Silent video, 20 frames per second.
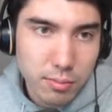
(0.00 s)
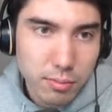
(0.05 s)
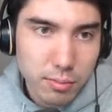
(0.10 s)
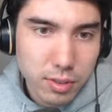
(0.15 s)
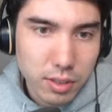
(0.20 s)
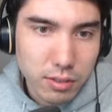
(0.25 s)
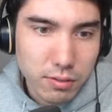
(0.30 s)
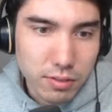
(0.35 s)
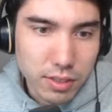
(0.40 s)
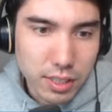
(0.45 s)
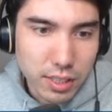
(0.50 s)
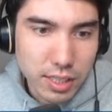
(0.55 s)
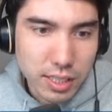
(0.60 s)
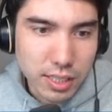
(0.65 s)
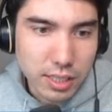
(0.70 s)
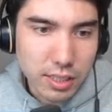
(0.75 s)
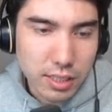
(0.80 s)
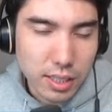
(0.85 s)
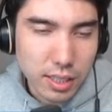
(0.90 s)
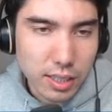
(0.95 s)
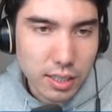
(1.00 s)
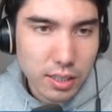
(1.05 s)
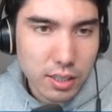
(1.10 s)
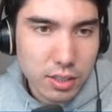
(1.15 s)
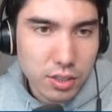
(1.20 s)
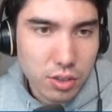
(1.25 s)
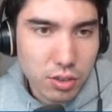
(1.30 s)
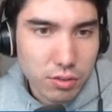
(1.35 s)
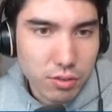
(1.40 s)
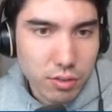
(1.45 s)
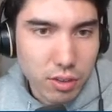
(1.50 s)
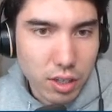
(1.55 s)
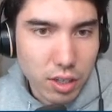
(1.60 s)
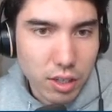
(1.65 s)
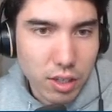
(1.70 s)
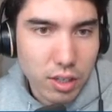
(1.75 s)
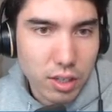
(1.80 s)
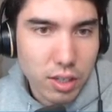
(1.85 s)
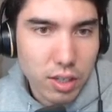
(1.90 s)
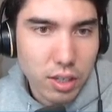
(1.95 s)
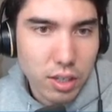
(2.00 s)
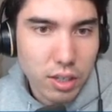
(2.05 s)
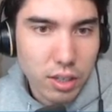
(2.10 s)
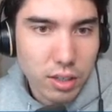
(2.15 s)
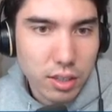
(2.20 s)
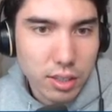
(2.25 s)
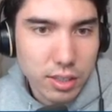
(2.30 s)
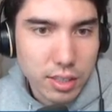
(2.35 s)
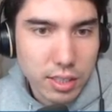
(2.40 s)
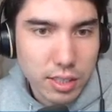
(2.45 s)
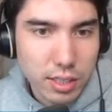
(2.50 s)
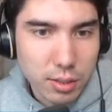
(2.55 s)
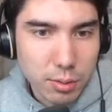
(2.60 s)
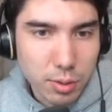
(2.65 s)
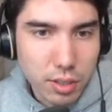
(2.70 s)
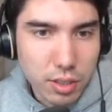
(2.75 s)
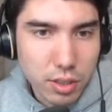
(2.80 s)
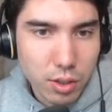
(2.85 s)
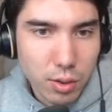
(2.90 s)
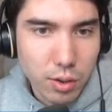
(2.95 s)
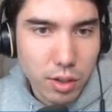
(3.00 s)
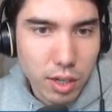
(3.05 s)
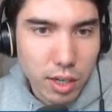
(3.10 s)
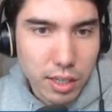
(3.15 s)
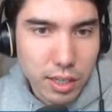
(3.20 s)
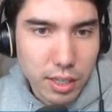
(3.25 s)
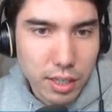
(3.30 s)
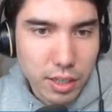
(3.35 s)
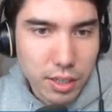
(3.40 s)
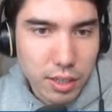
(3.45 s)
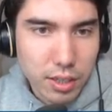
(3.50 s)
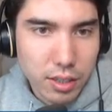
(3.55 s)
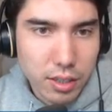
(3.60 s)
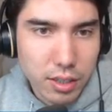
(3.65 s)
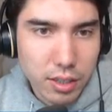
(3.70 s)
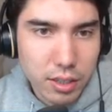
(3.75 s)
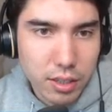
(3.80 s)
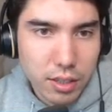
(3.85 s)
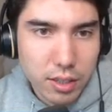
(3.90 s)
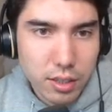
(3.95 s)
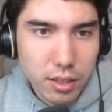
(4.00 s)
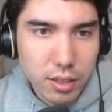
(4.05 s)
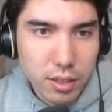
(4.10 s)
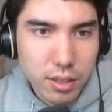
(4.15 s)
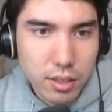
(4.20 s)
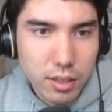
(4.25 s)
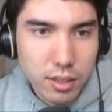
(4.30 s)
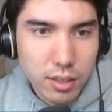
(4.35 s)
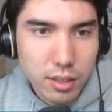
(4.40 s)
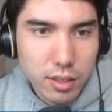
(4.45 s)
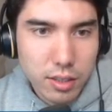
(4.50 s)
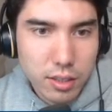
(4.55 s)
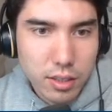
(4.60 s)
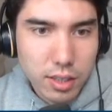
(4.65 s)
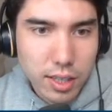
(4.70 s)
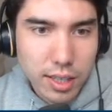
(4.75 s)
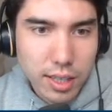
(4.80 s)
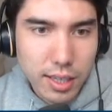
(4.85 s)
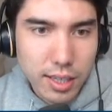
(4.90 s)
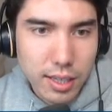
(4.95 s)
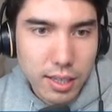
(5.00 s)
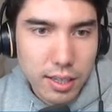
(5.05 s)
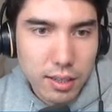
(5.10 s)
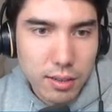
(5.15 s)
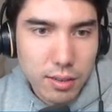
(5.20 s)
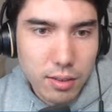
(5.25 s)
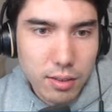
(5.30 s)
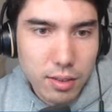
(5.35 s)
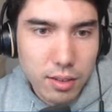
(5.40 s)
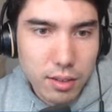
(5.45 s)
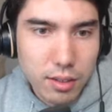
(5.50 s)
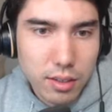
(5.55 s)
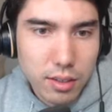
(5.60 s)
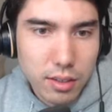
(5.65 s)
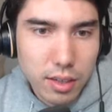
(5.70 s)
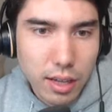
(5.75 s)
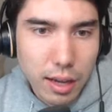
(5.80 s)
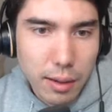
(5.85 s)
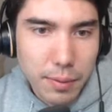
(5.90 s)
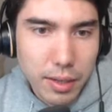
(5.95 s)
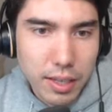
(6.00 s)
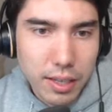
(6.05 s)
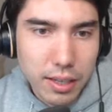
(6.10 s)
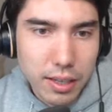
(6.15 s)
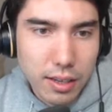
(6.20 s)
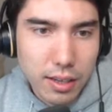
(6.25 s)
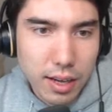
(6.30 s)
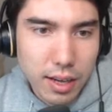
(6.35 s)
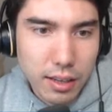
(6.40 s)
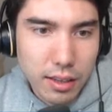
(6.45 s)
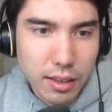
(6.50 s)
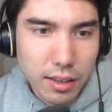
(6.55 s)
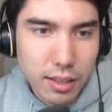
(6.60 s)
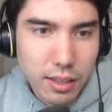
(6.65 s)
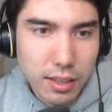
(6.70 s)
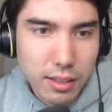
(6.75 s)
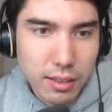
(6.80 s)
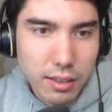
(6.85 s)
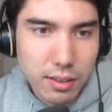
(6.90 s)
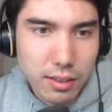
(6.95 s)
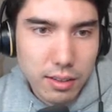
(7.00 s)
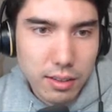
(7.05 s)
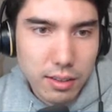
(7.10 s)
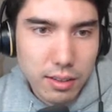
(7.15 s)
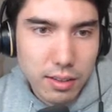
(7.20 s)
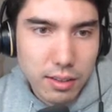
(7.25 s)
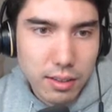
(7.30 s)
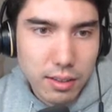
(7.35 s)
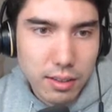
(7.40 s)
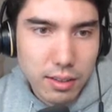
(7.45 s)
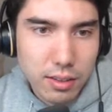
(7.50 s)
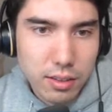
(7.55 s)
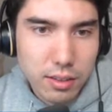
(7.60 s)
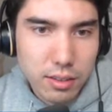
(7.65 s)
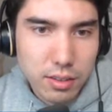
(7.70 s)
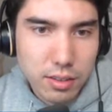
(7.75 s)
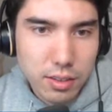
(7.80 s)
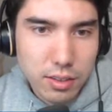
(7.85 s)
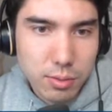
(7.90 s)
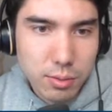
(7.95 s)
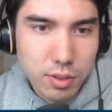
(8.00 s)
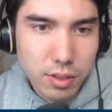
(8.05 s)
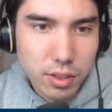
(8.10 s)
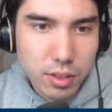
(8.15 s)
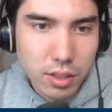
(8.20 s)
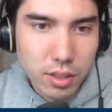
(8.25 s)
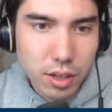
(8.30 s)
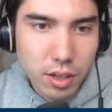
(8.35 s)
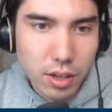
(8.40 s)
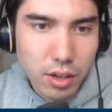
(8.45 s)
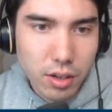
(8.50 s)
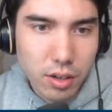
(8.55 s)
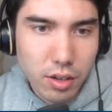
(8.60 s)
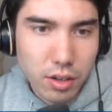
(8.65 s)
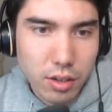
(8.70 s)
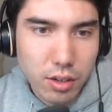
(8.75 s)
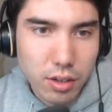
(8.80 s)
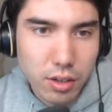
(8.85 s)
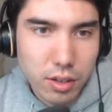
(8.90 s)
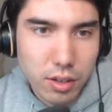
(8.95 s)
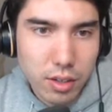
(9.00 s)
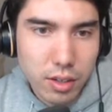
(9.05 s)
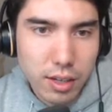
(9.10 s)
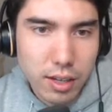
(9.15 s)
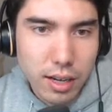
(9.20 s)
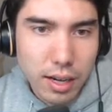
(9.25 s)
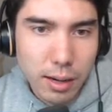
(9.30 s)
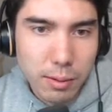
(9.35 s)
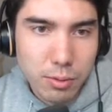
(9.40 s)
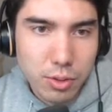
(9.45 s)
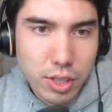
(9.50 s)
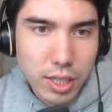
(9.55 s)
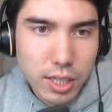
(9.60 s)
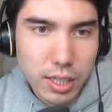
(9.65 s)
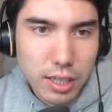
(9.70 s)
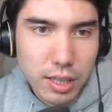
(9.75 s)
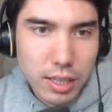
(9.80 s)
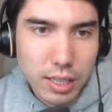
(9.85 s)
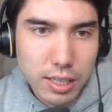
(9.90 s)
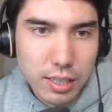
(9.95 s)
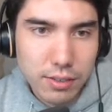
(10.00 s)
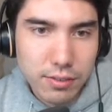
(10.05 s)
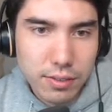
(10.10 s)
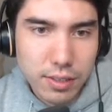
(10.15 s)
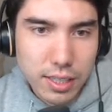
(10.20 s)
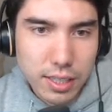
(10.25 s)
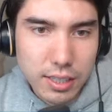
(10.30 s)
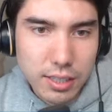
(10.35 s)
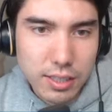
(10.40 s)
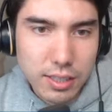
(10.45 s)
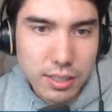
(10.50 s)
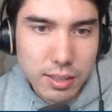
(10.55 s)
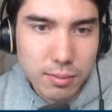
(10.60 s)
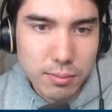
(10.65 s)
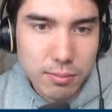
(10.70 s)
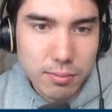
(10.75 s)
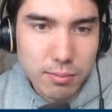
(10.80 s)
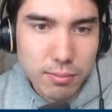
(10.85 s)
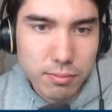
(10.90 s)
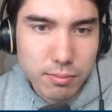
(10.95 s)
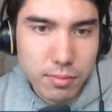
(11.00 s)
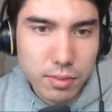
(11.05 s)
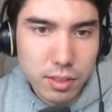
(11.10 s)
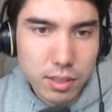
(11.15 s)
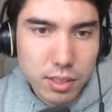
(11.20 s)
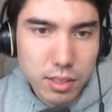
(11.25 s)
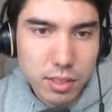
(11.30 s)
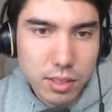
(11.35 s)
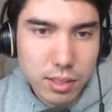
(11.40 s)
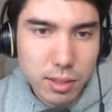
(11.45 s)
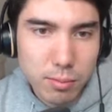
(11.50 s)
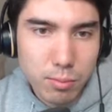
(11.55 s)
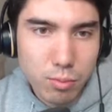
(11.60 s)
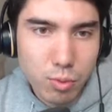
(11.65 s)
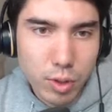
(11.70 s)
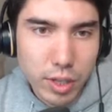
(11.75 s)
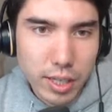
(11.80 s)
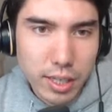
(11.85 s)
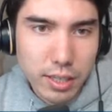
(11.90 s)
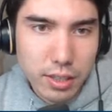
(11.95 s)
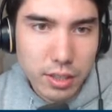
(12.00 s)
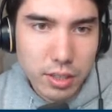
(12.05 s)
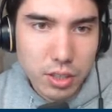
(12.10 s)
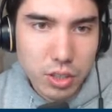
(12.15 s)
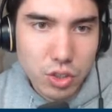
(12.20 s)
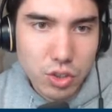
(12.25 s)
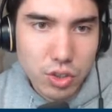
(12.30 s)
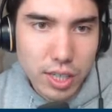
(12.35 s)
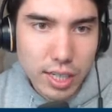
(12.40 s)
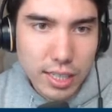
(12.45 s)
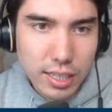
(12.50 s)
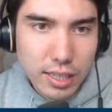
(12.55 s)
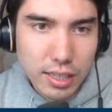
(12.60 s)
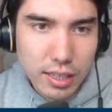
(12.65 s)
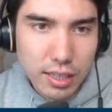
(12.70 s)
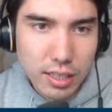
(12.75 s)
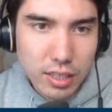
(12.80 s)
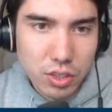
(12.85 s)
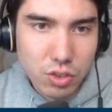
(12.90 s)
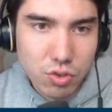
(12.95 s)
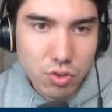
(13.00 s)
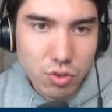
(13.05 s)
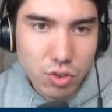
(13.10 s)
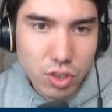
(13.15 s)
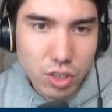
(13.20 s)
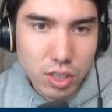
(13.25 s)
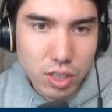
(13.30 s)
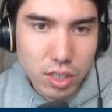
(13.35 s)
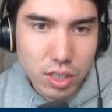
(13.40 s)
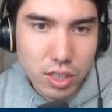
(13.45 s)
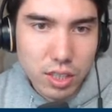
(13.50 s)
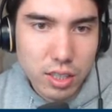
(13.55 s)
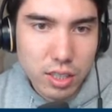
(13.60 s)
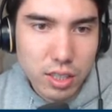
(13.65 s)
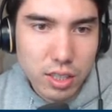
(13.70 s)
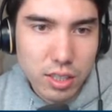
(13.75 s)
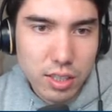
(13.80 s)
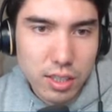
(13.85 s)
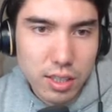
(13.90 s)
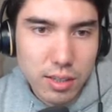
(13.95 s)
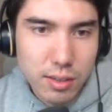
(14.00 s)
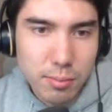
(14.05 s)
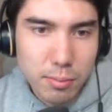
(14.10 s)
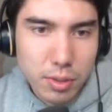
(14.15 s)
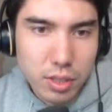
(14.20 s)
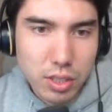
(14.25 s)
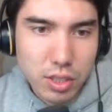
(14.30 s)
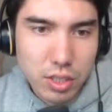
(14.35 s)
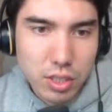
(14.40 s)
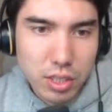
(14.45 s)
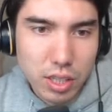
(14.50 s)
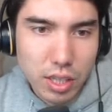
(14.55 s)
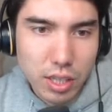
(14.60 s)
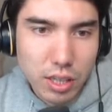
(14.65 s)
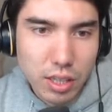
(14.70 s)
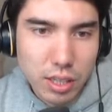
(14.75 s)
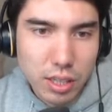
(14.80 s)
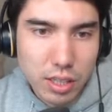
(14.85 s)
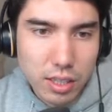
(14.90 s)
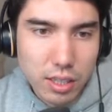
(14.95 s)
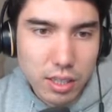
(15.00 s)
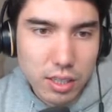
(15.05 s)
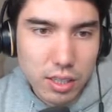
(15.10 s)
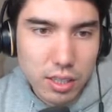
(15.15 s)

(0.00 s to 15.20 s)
convincingly so far. Let's see. What's going on here? I mean, I think Does this work? No. I'm trying to think of like some way to distract this rook, but there's nothing.